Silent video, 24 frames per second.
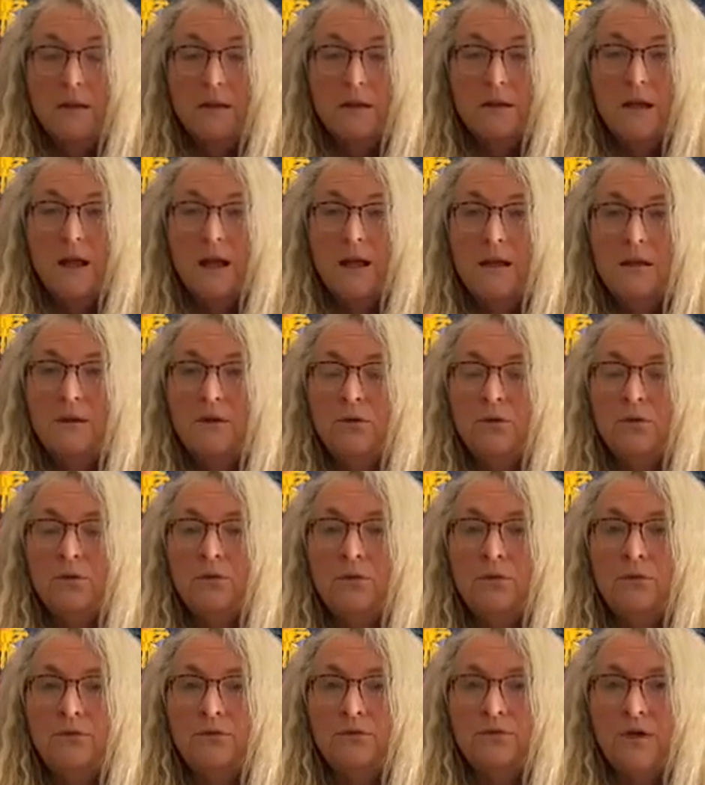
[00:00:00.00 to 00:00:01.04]
Then
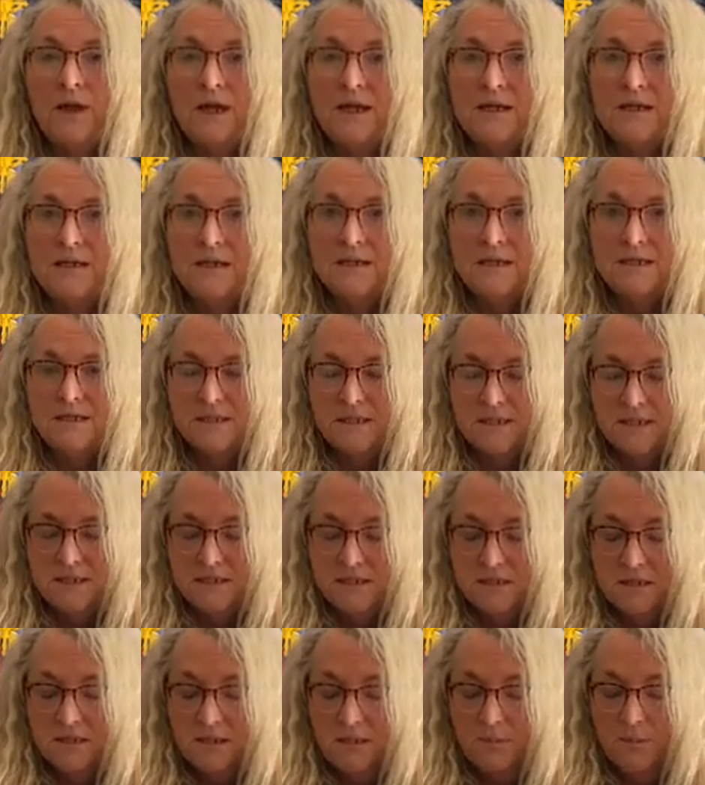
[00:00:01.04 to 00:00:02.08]
all faded into
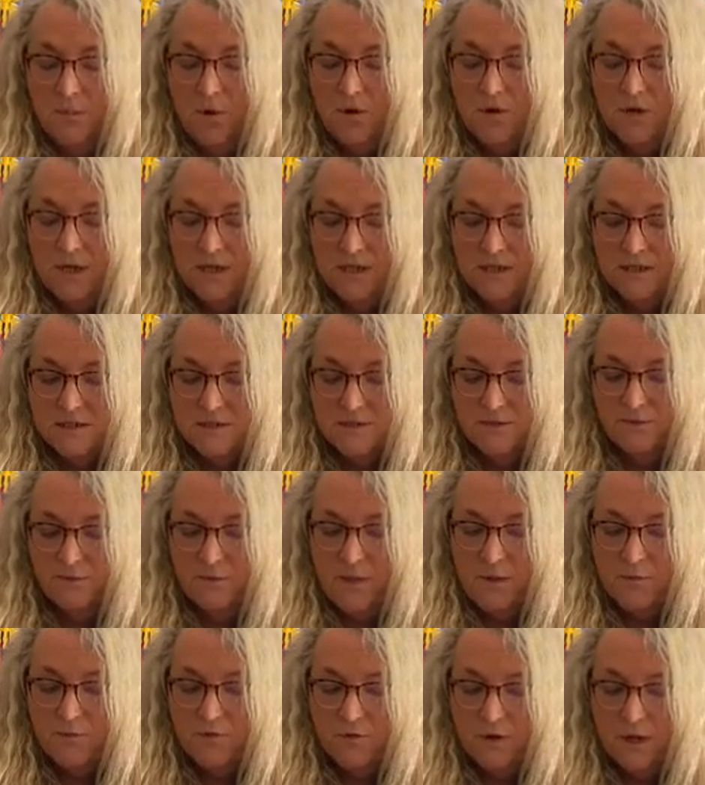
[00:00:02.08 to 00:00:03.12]
the mnemonics of
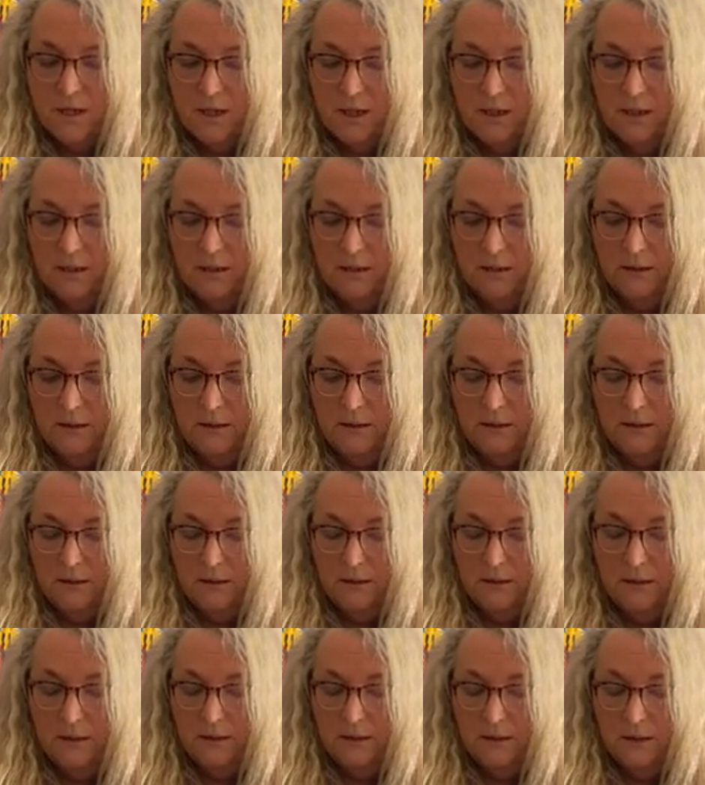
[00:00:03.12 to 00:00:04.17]
memory,
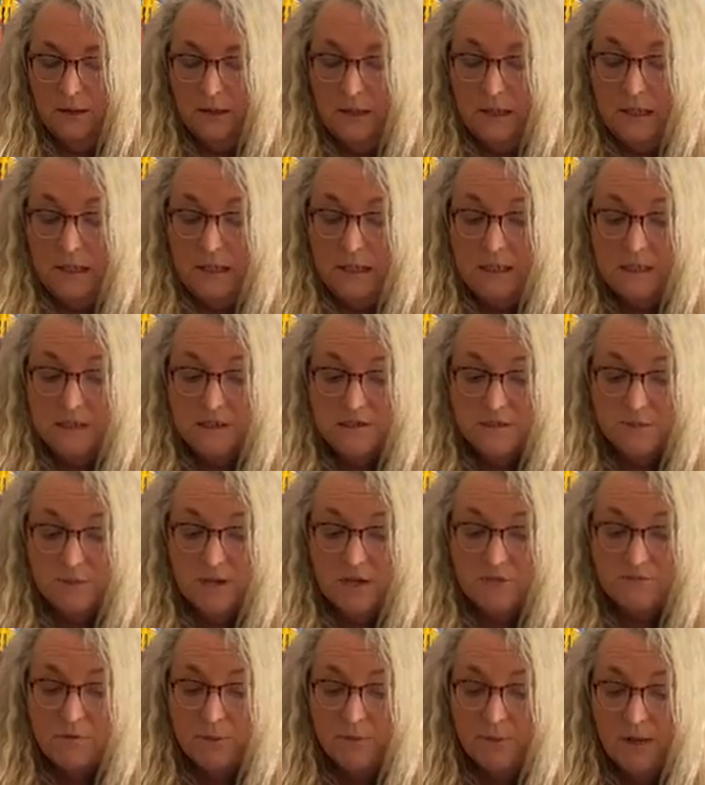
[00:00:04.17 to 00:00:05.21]
to
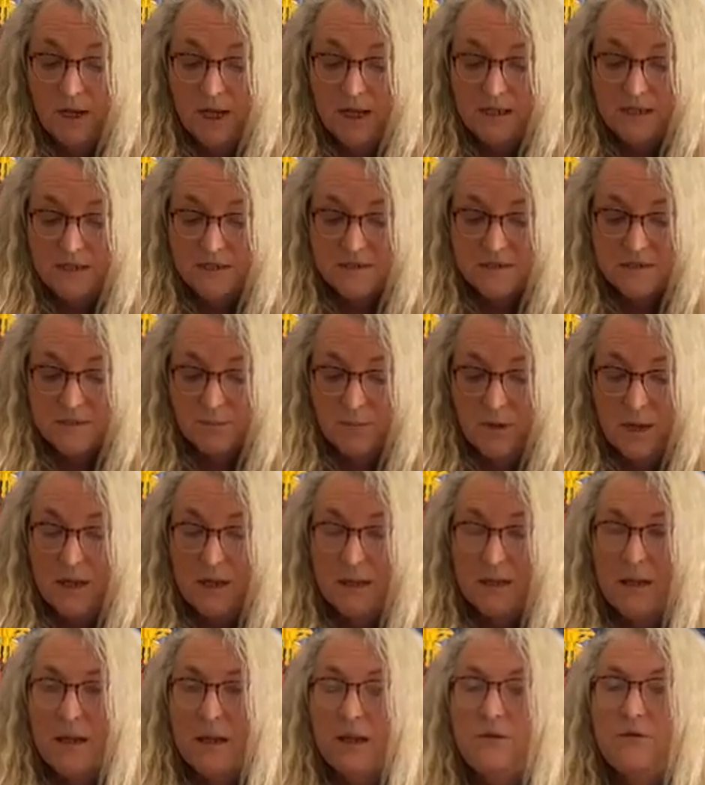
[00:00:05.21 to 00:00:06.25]
be replaced by
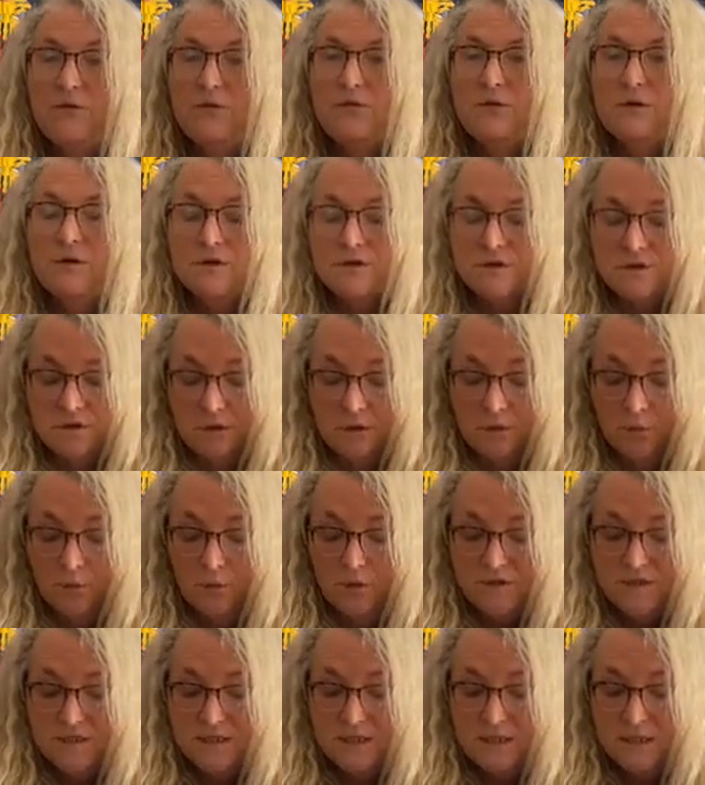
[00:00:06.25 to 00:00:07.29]
an infant
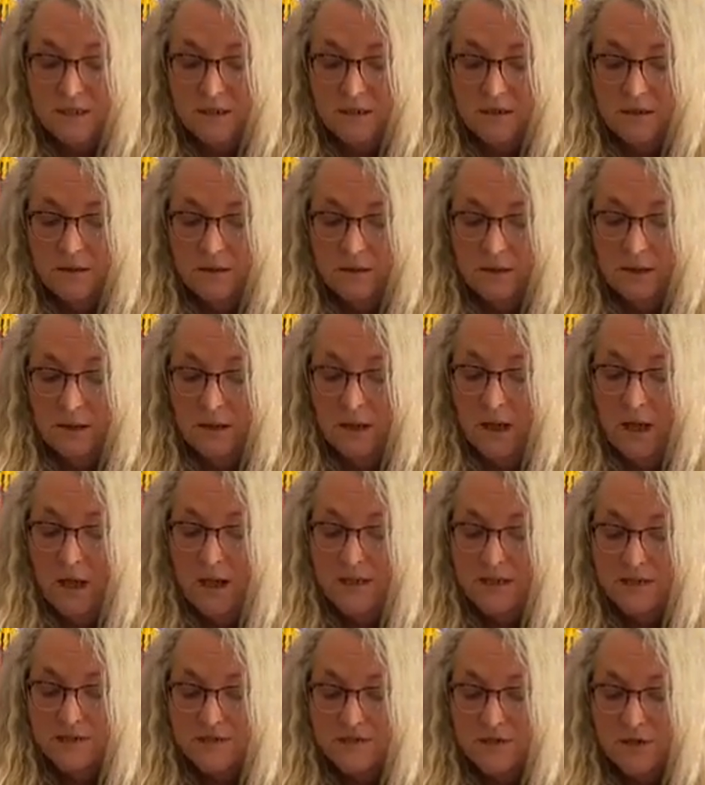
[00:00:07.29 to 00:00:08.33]
quotidian
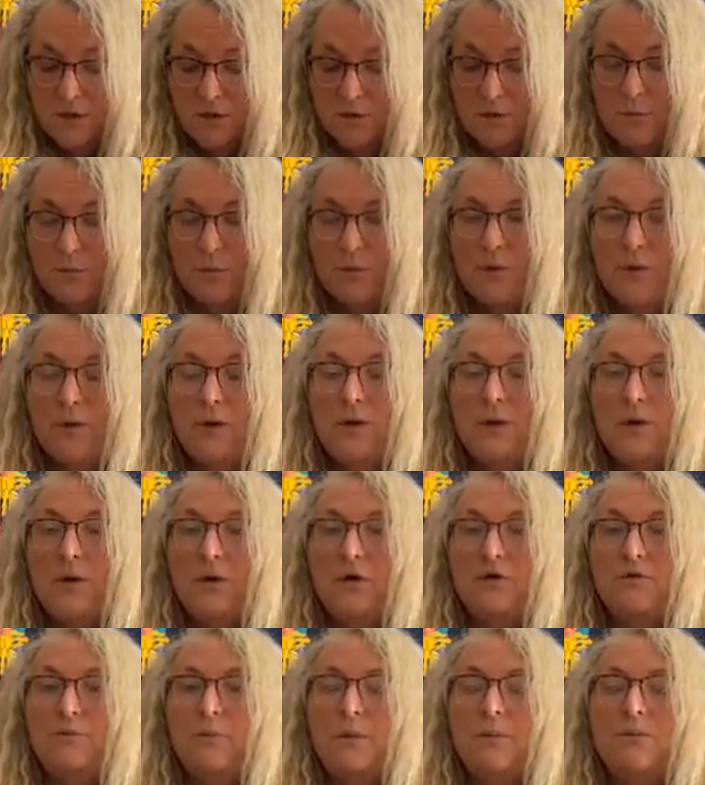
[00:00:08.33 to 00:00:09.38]
kaleidoscope
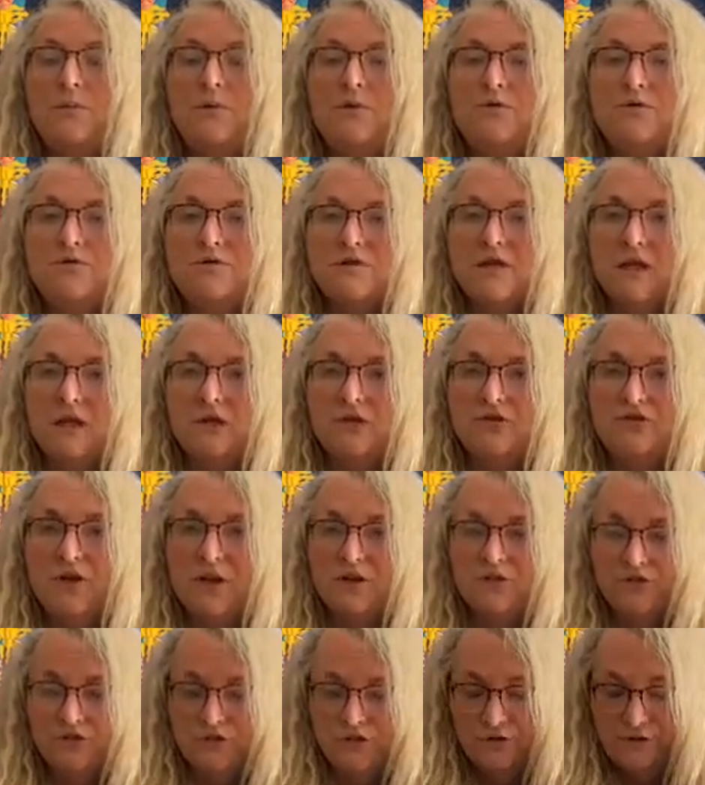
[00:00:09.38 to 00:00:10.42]
of bemusing
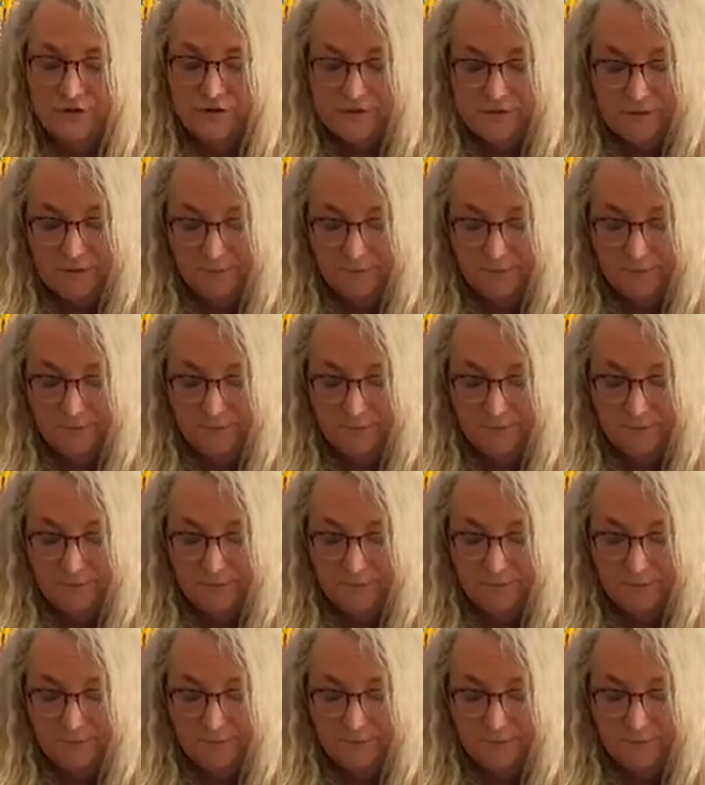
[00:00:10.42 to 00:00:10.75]
gestures.